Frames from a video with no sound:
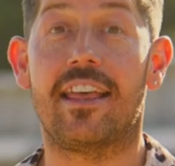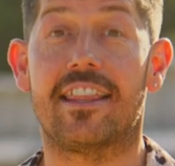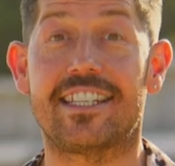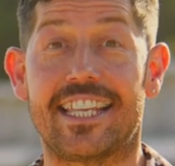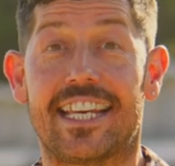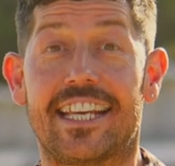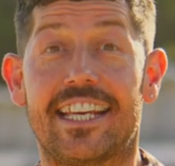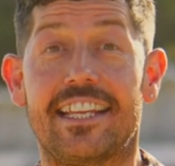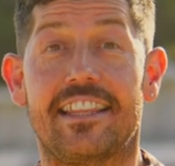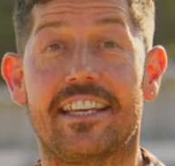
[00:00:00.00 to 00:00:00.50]
The
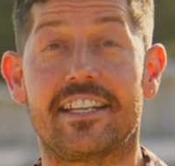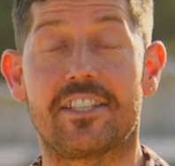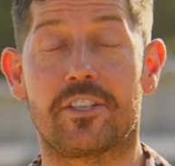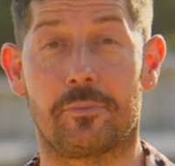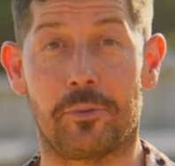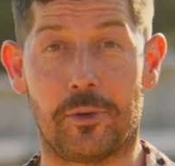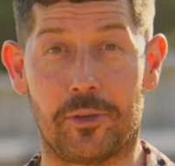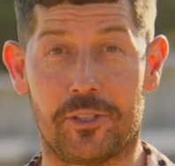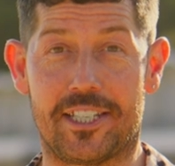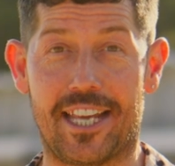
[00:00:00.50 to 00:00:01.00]
second thing to
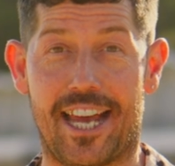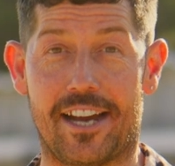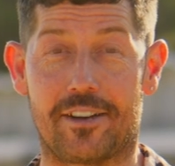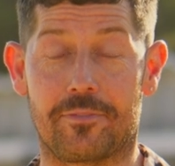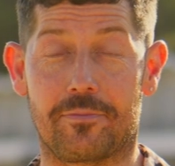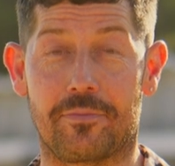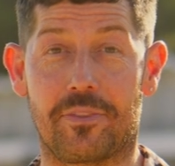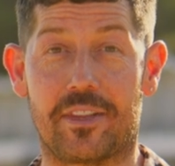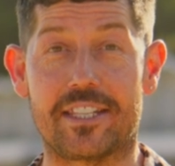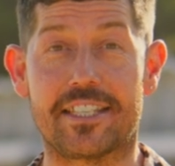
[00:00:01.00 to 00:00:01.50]
point out
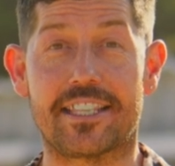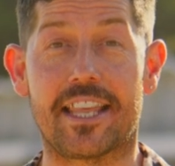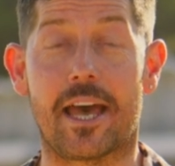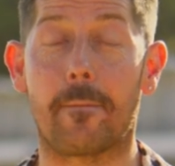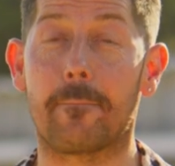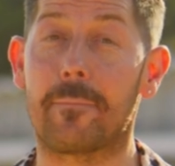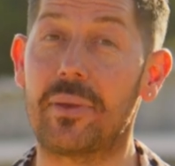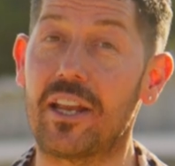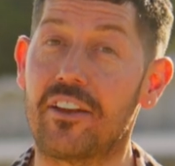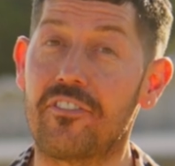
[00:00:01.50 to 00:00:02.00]
is that
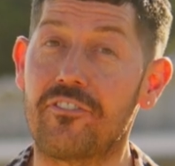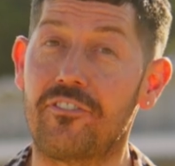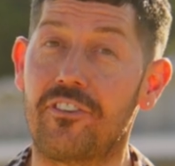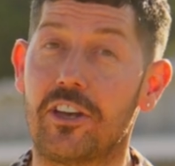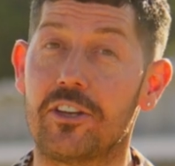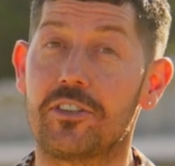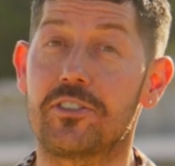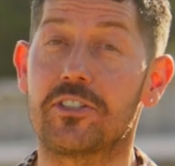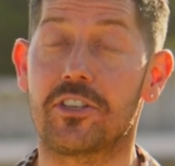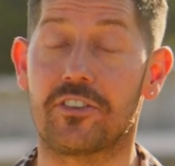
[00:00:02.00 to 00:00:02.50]
blood
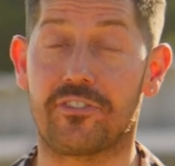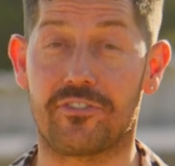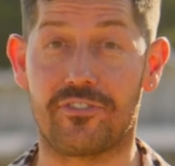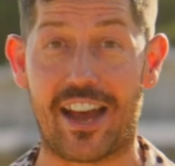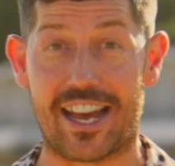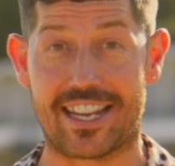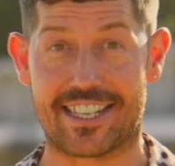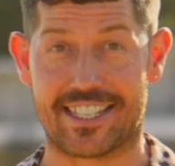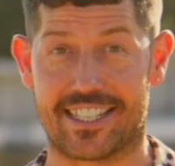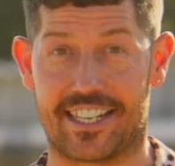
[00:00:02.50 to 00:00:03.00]
flow to
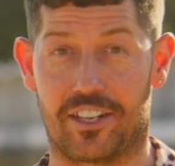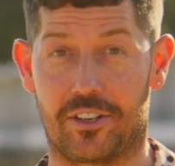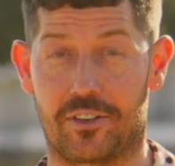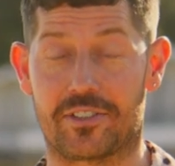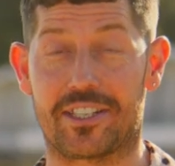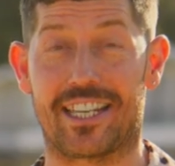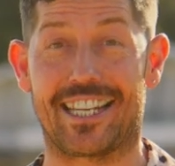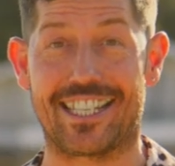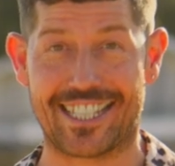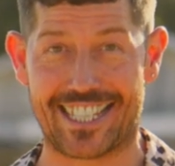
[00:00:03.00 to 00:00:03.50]
fat
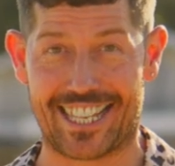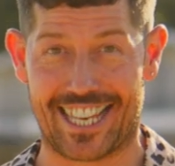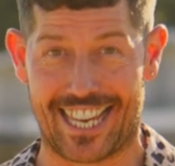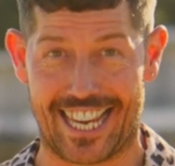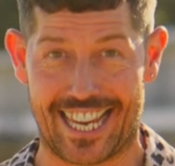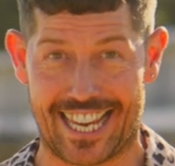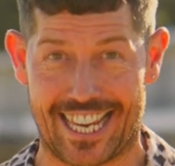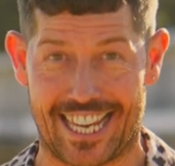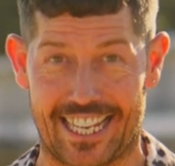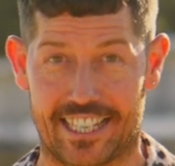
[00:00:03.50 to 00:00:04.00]
cells is
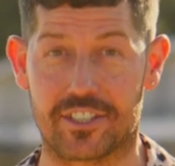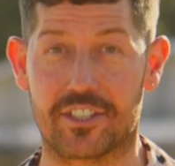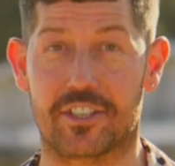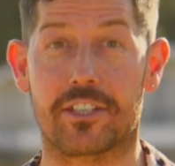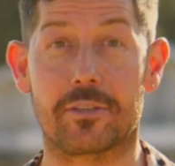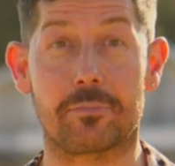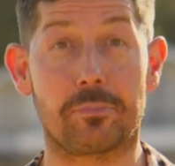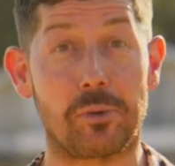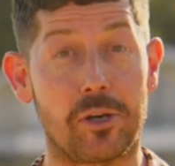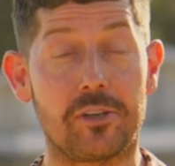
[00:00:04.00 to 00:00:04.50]
key to
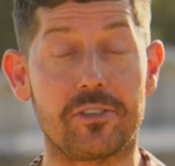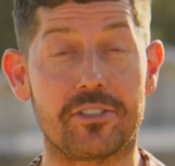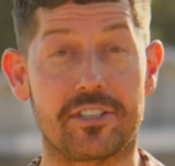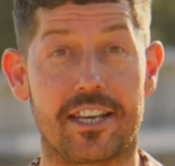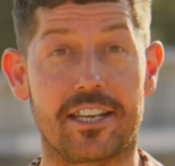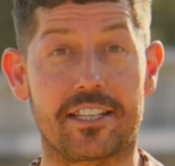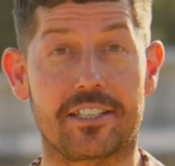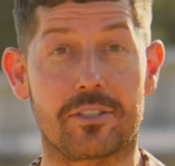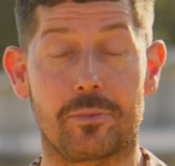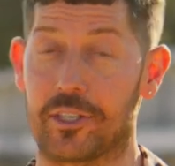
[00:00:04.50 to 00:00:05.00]
the
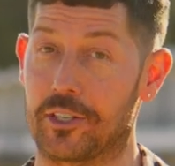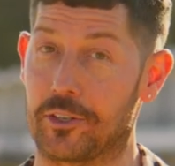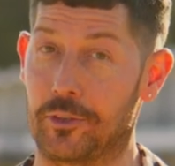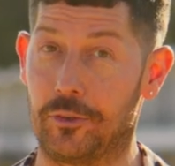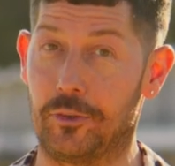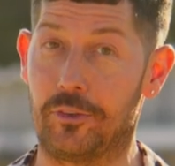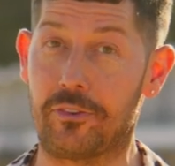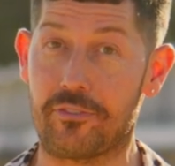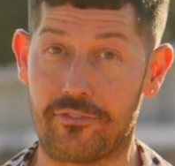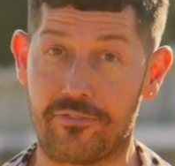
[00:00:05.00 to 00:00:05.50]
process we
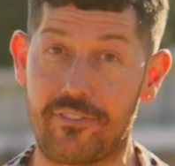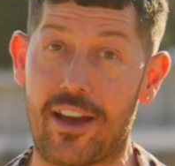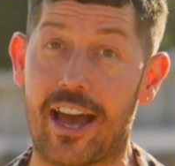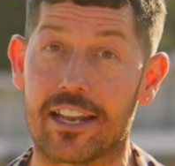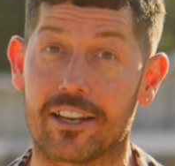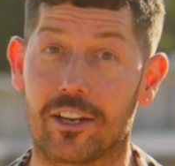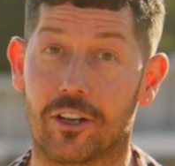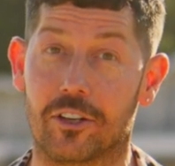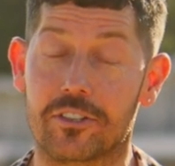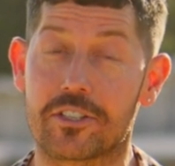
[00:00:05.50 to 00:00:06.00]
call fat
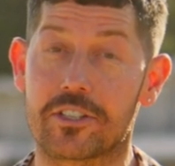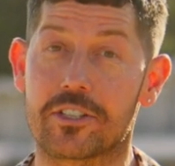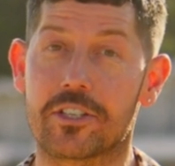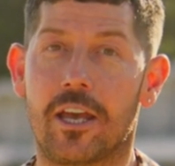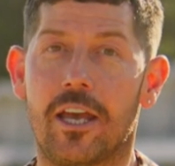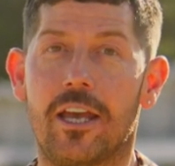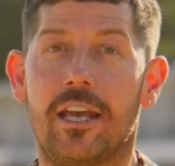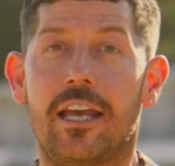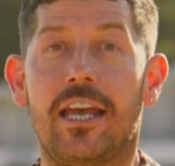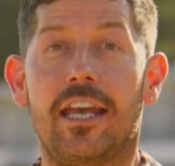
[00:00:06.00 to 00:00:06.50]
loss.
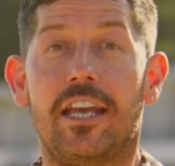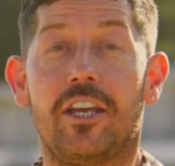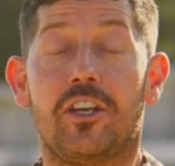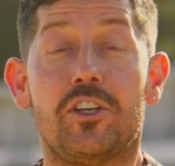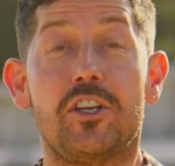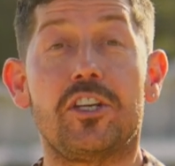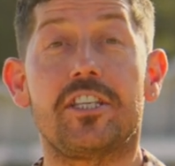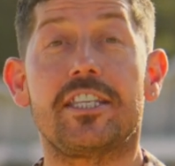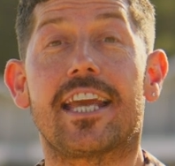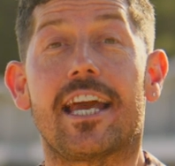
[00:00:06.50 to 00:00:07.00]
You
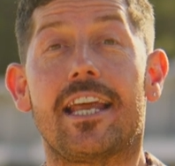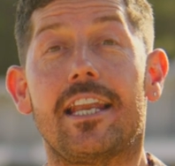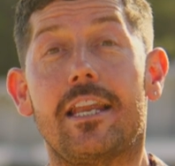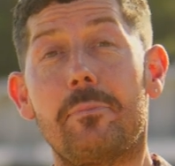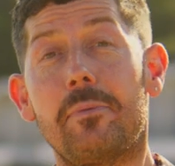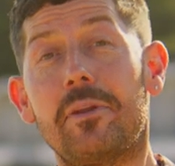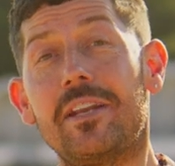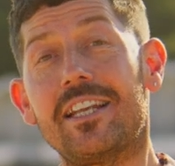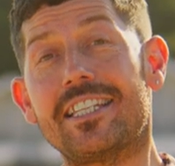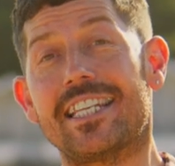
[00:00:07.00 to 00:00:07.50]
need to get
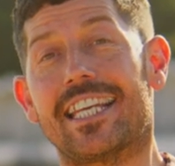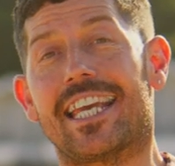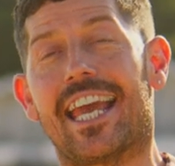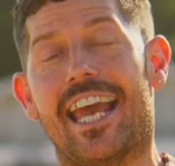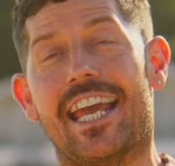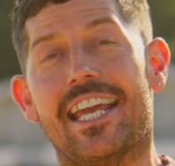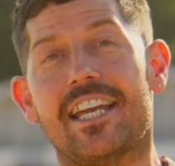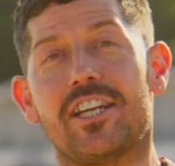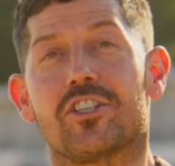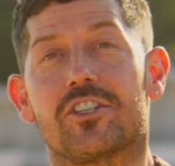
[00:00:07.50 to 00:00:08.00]
lipolytic
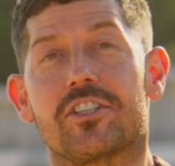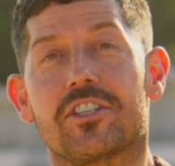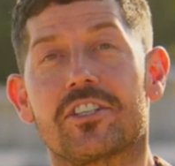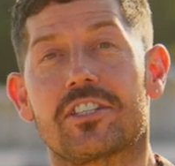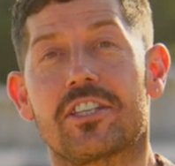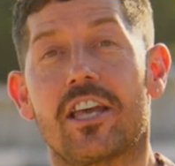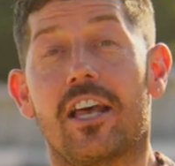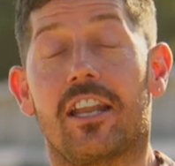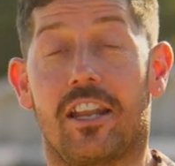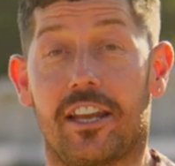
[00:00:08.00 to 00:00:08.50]

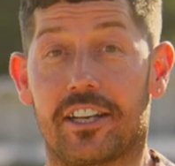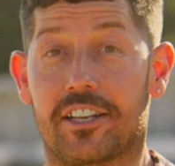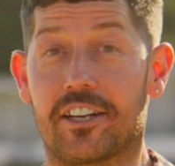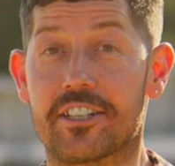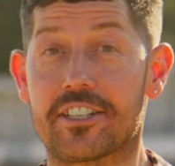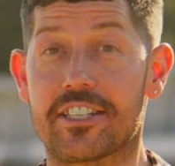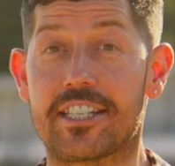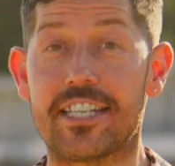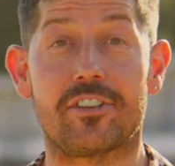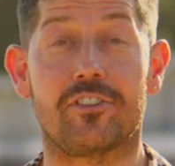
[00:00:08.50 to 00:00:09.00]
agents like our
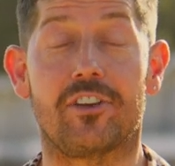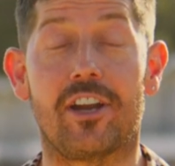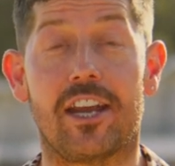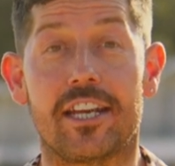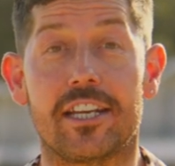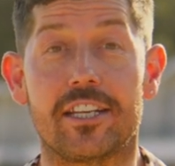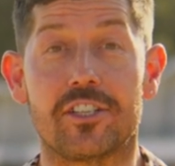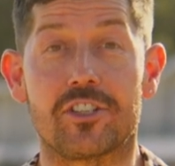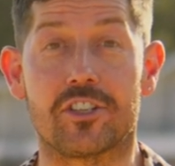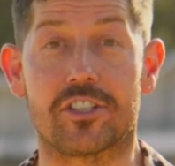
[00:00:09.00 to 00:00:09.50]
secret
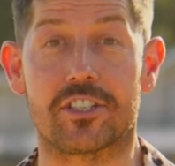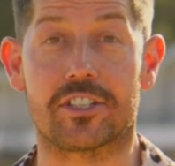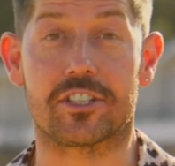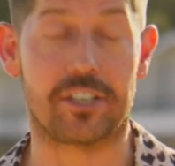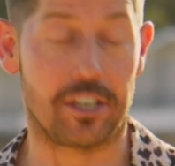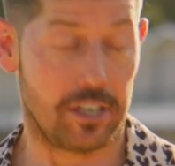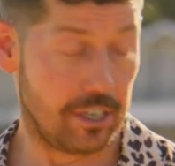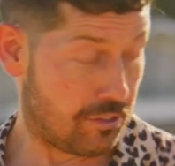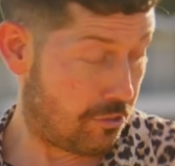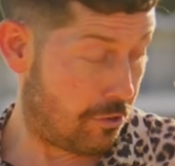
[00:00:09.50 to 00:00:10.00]
agents,
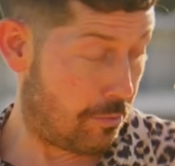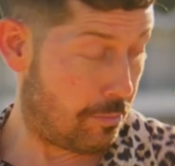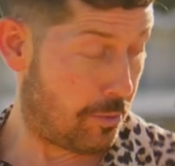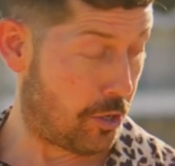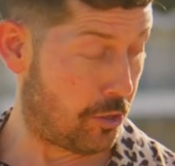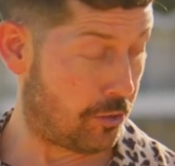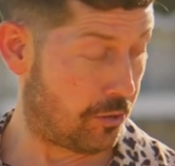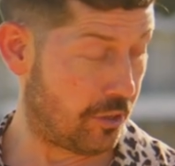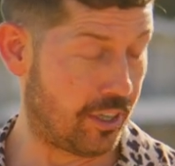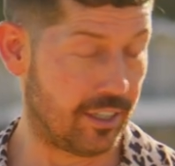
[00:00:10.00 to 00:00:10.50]

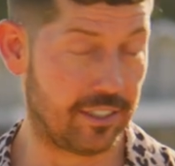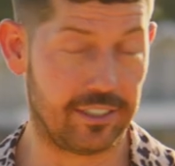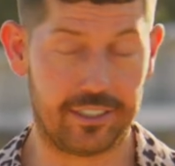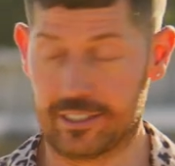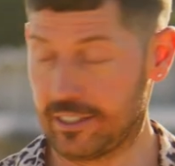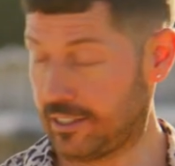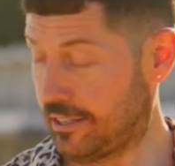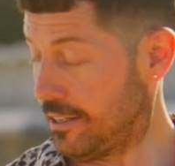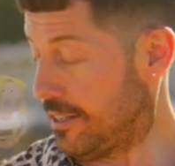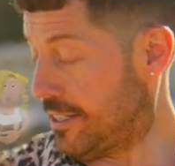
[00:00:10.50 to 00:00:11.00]
Ramona,
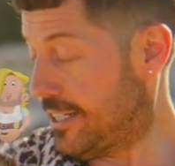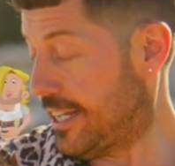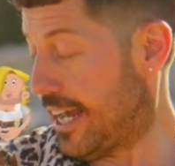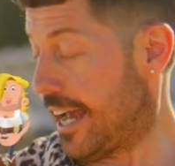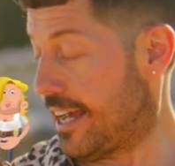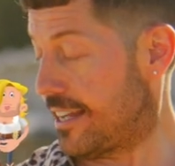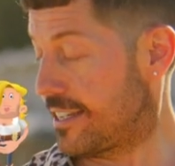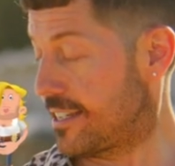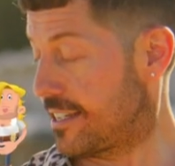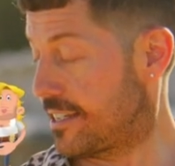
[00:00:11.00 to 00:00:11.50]

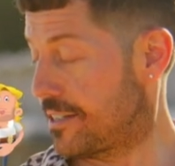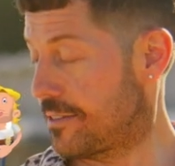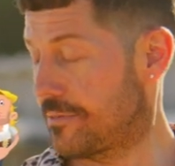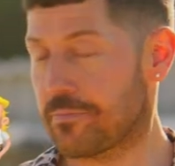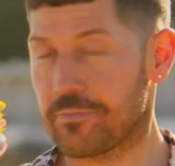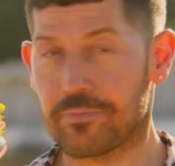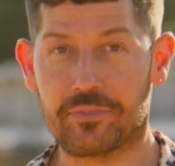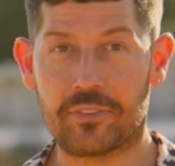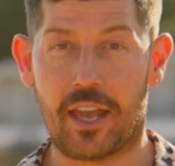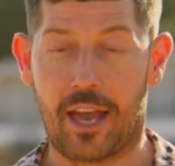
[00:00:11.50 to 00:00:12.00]
Tess,
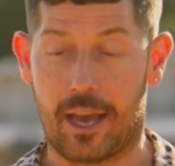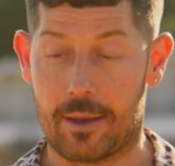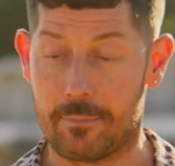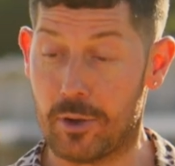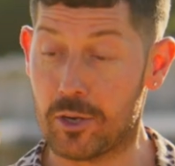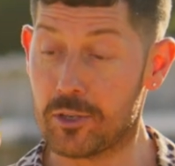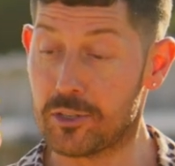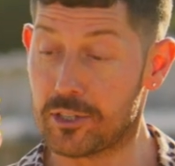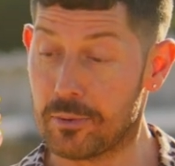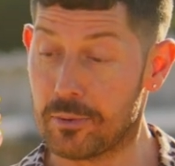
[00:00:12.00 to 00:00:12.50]
and most